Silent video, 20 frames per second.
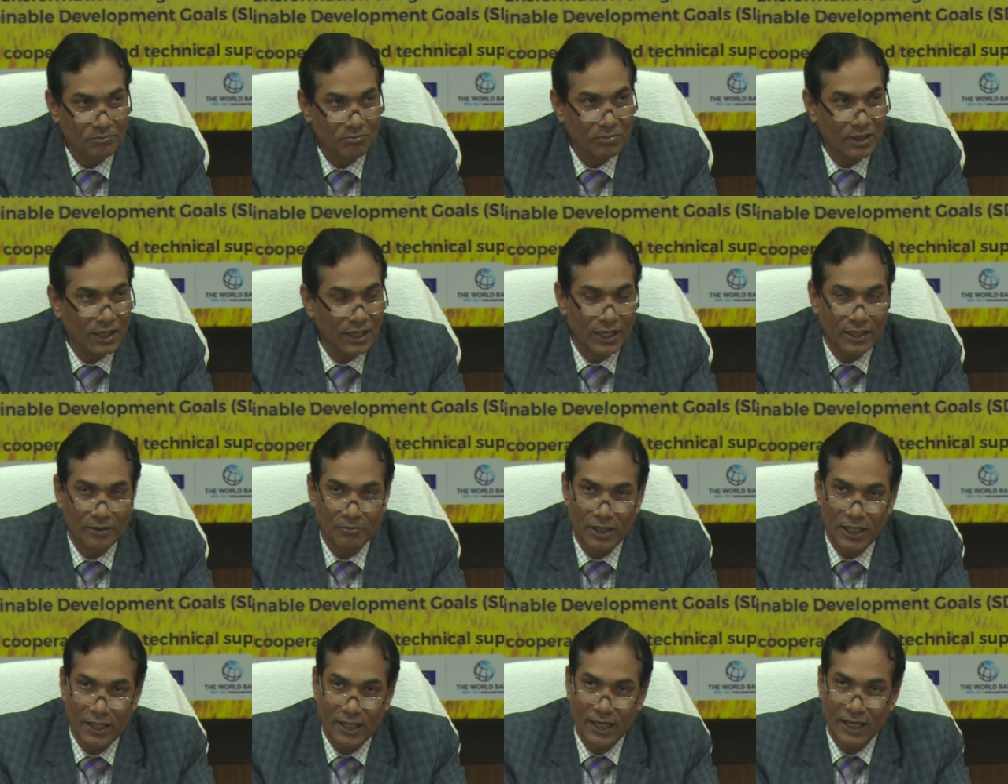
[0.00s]
Bill and
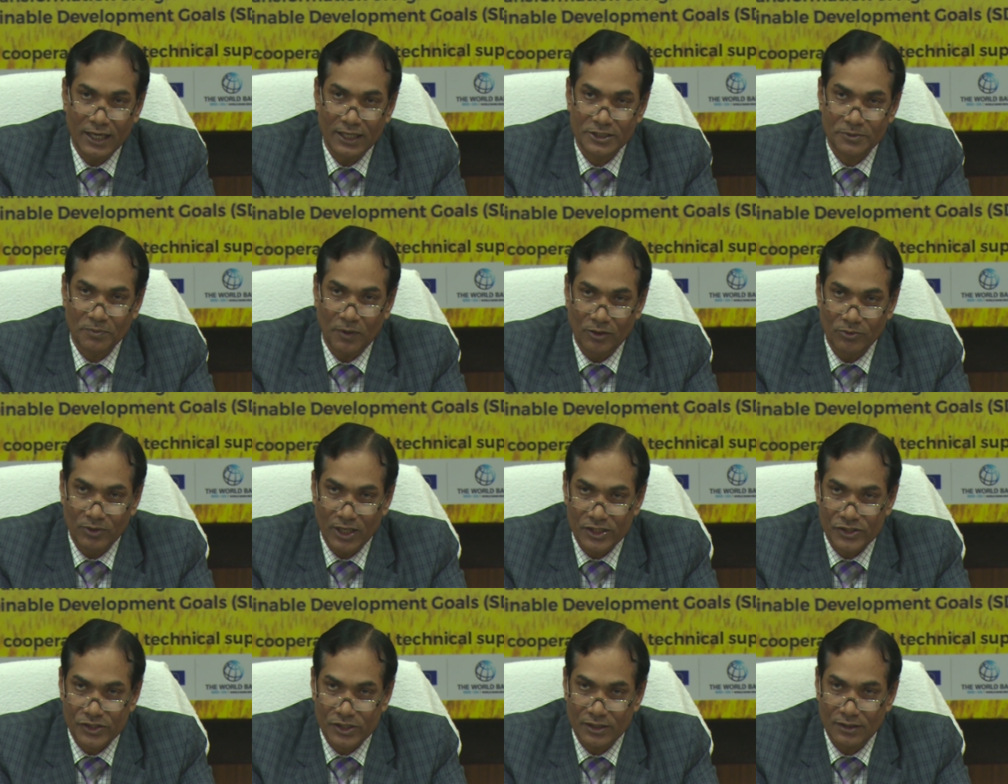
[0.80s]
Melinda Gates
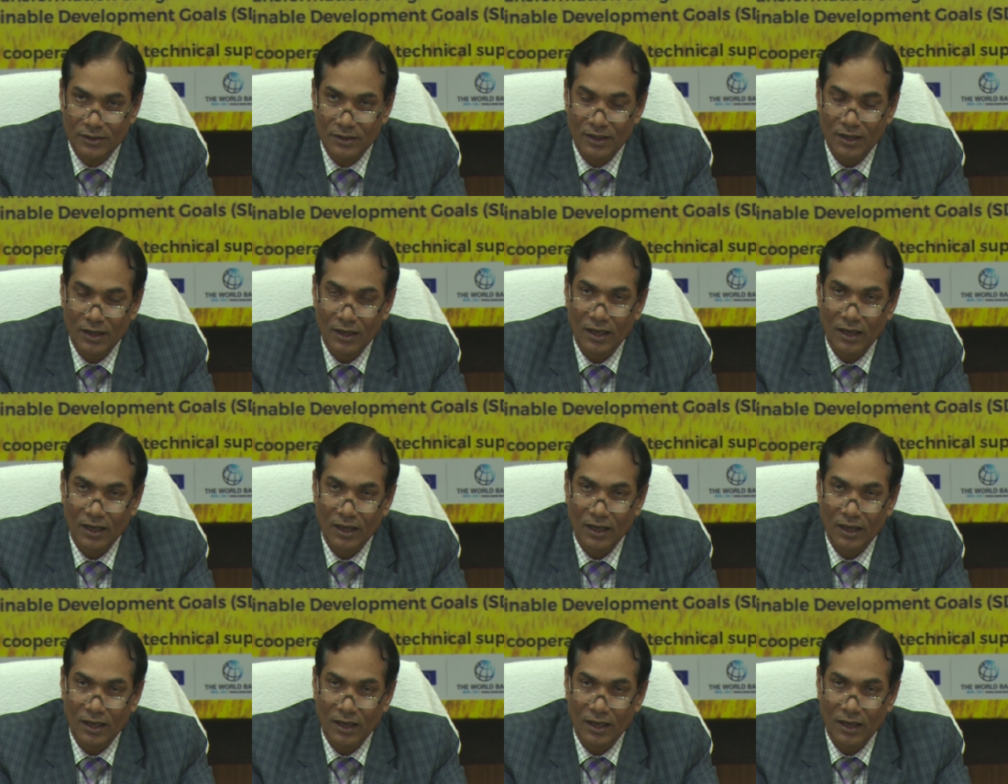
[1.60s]
Foundation,